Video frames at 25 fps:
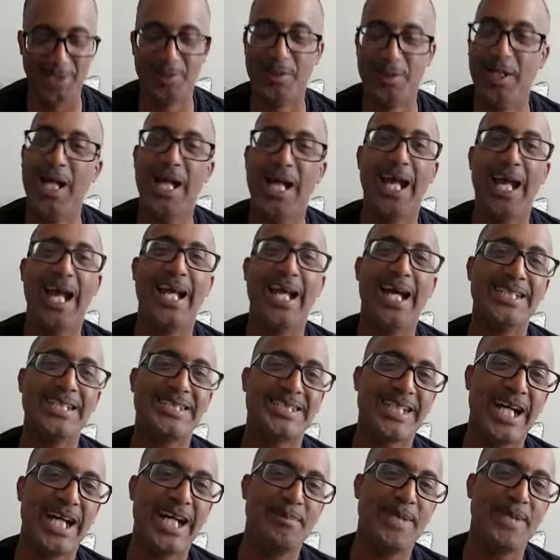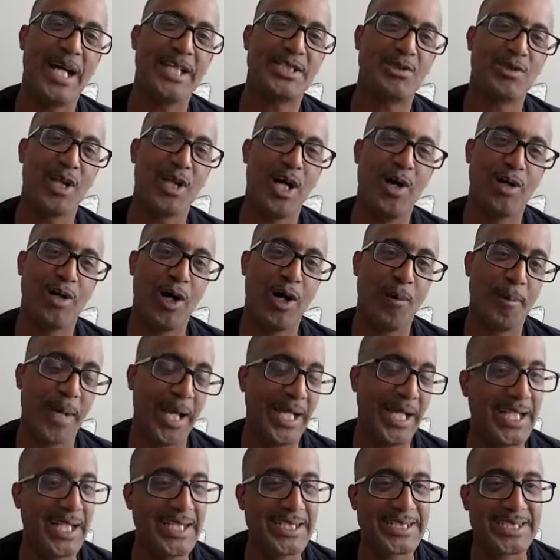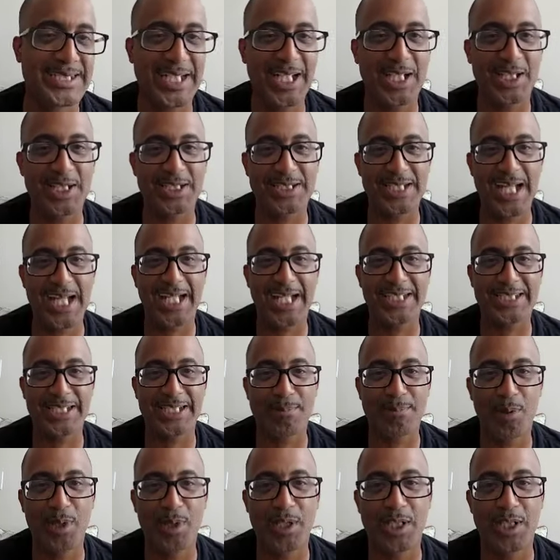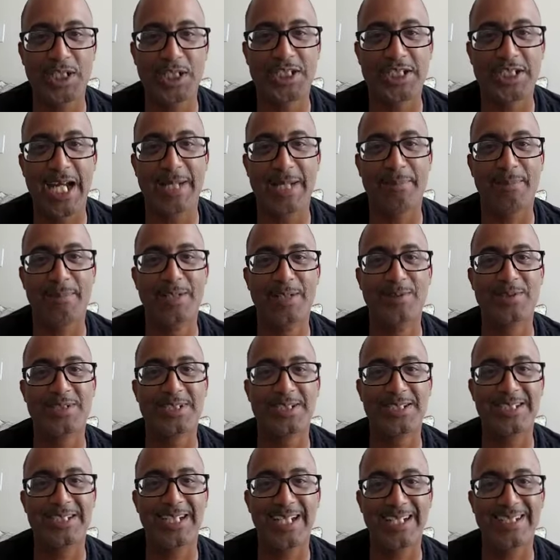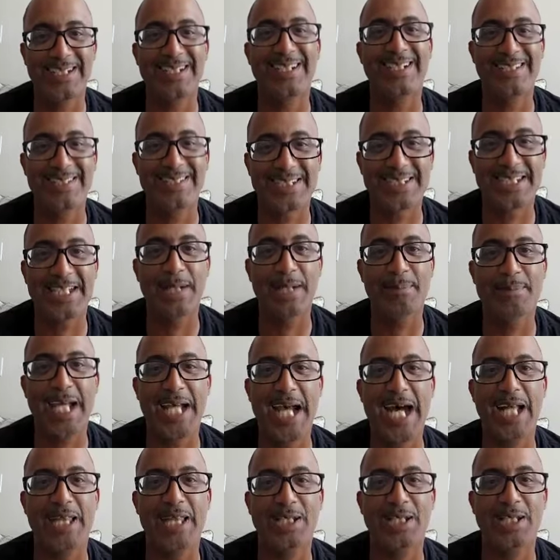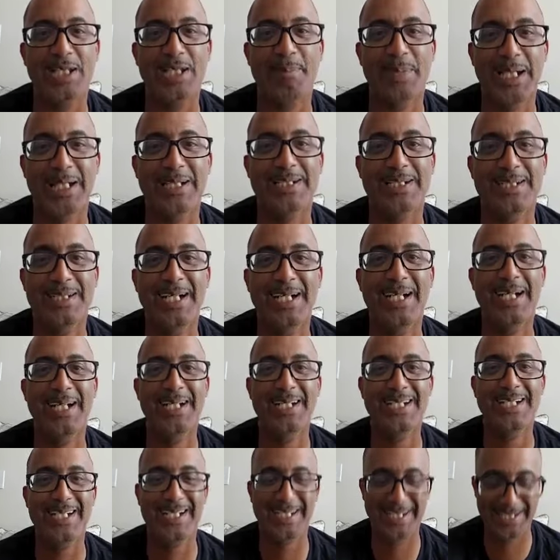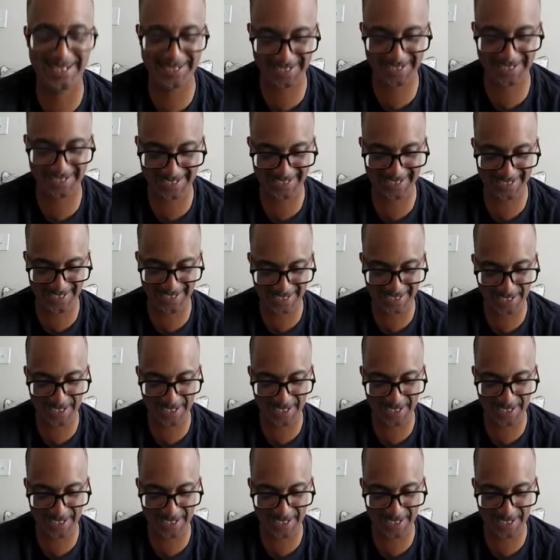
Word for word: yeah. Oh, hey, I saw him not too long ago, man. He still looks like he's in pretty good shape, Coach. He, he, he slimmed yeah, he down a little bit yeah, he